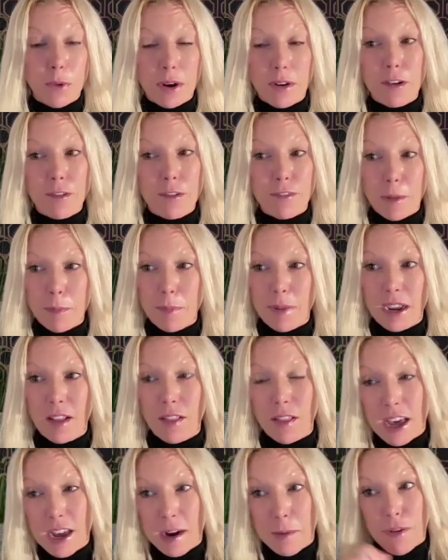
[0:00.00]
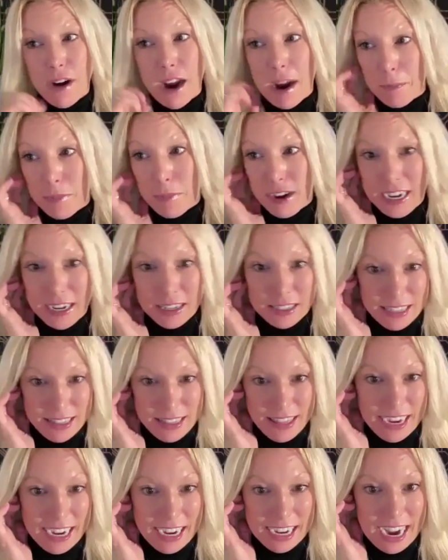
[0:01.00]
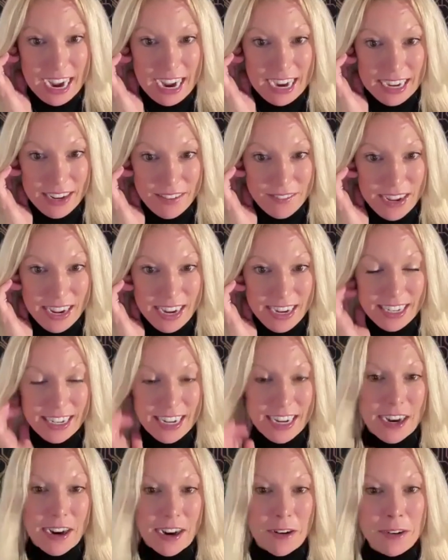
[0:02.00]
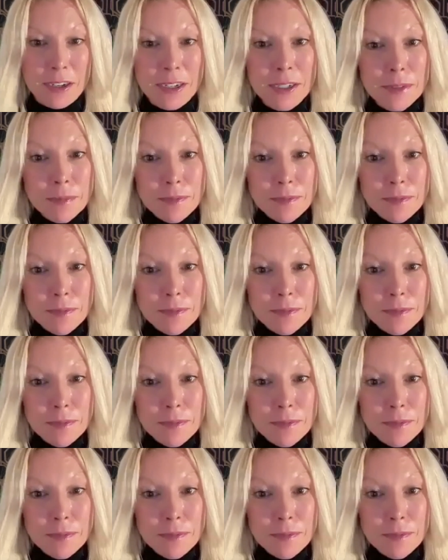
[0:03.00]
we were flipping a lot of properties and like not even, you know,